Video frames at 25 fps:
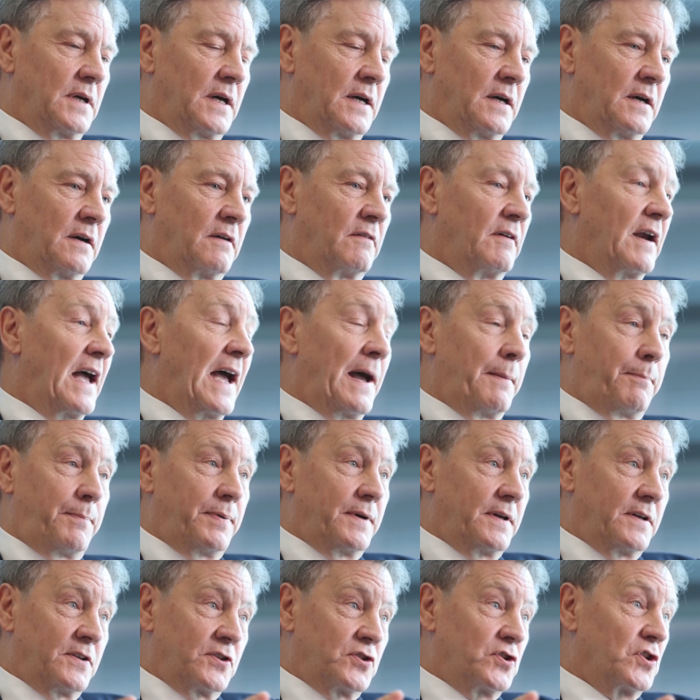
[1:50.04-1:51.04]
our
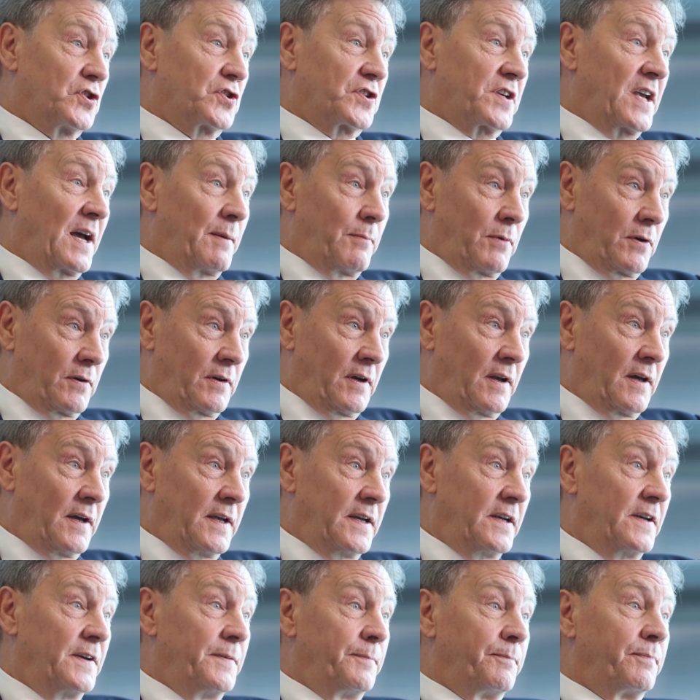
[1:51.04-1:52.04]
app has just come
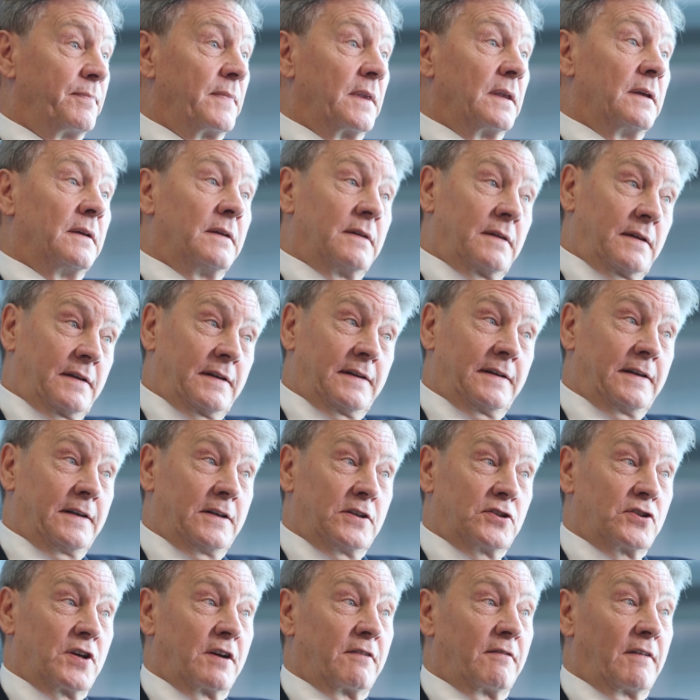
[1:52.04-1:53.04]
online,
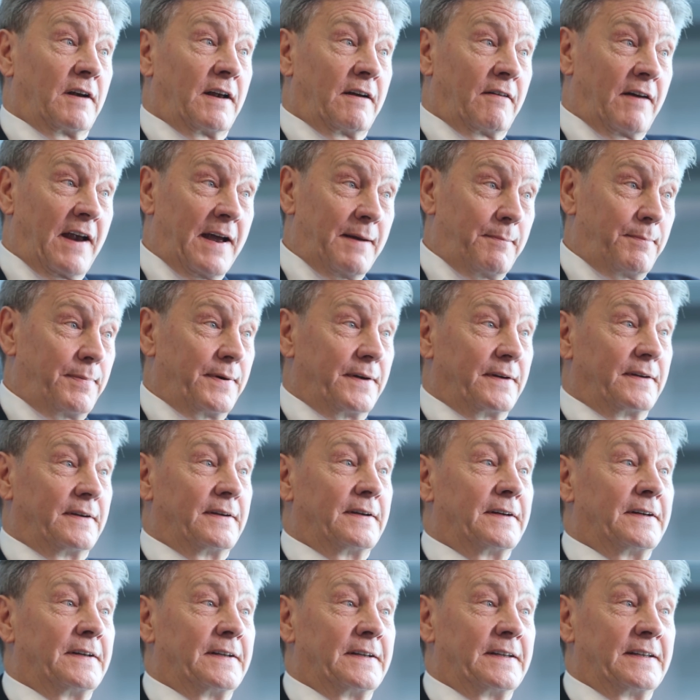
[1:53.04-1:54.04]
the Shangri-La app,
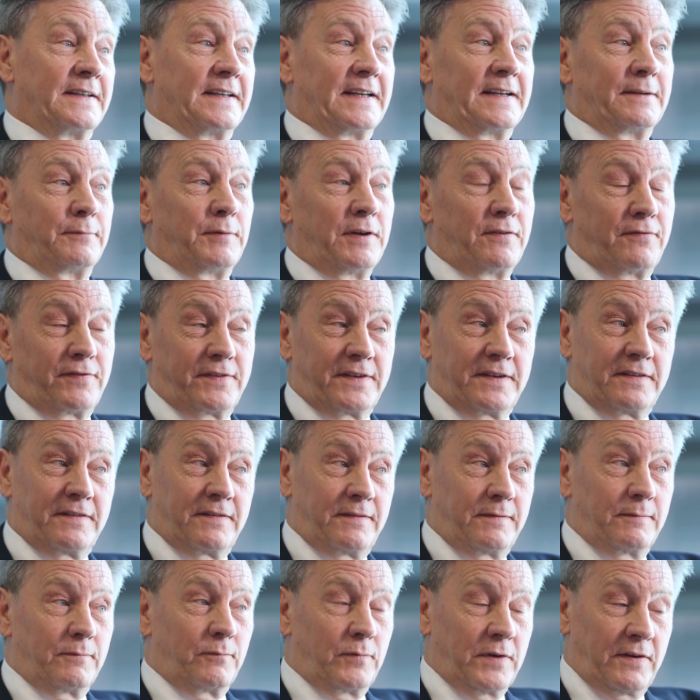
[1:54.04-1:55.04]
and
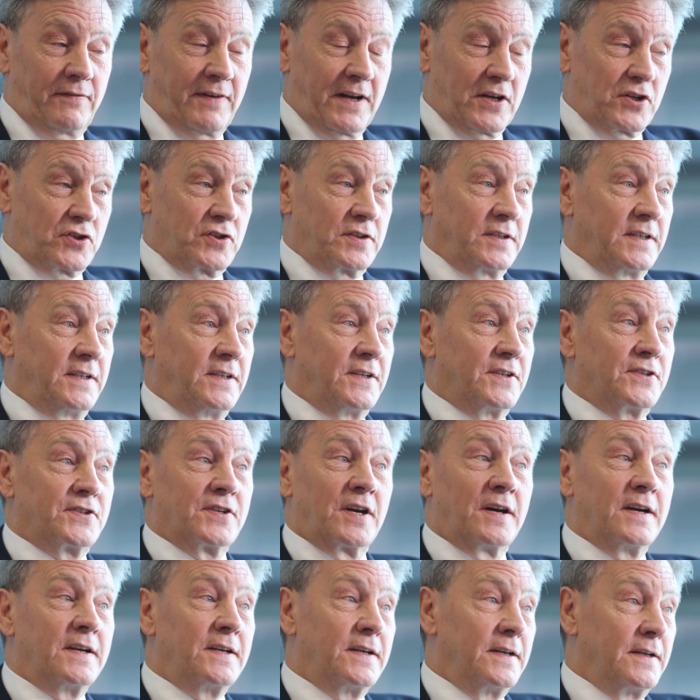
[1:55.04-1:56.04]
we've actually
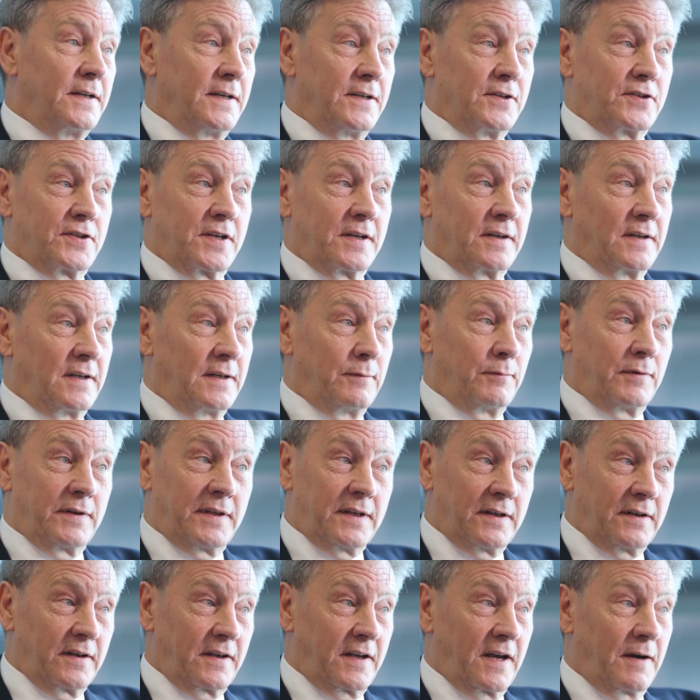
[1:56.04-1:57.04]
designed it internally
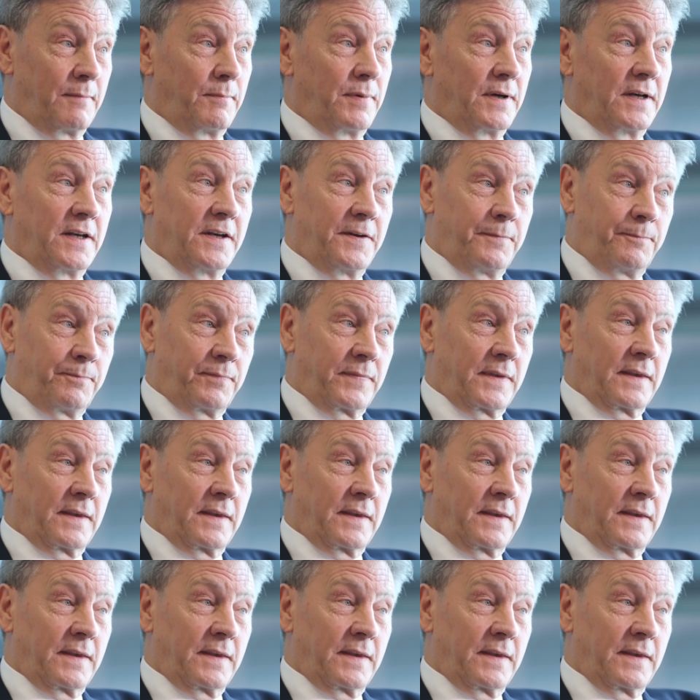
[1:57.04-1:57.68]
within the company.